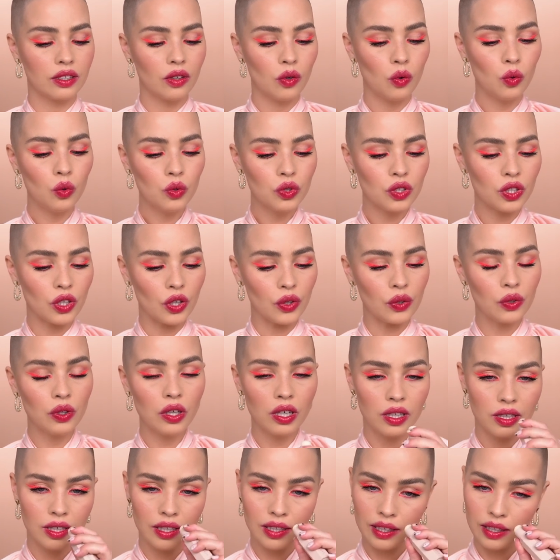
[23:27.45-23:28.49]
Also,
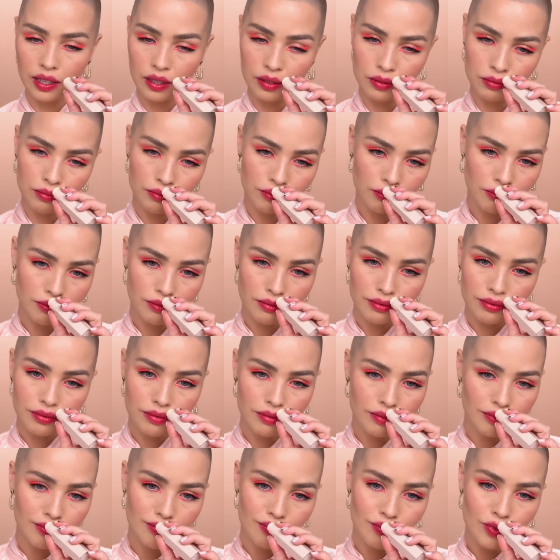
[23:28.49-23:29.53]

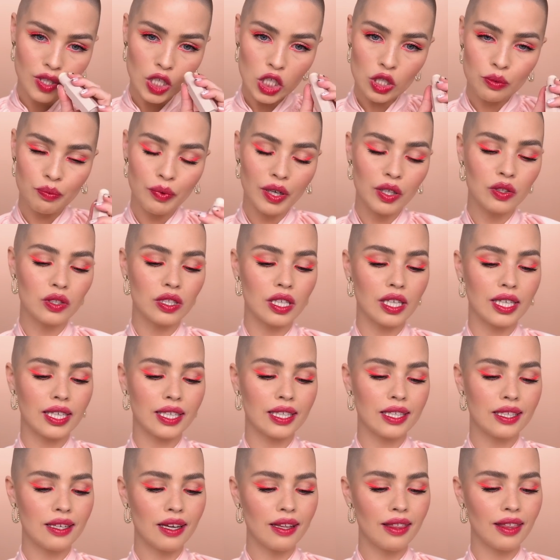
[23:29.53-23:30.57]
smells
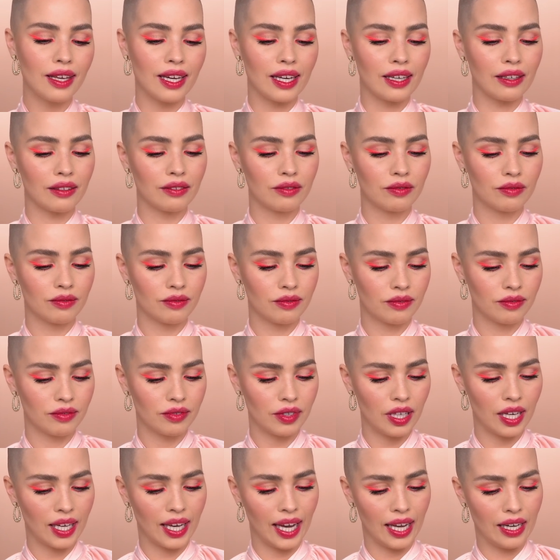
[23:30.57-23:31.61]
like nothing
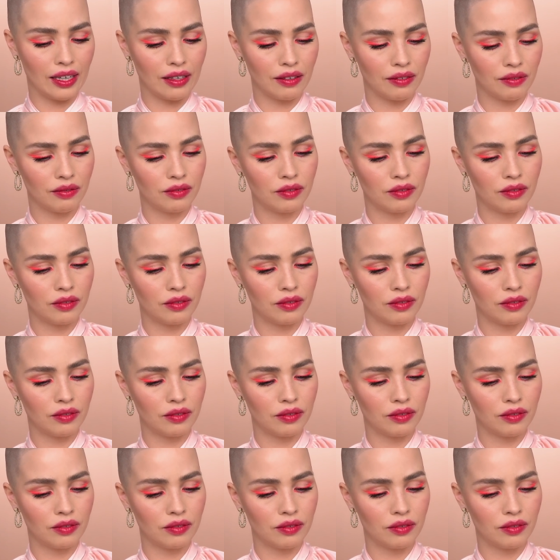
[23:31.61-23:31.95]
again,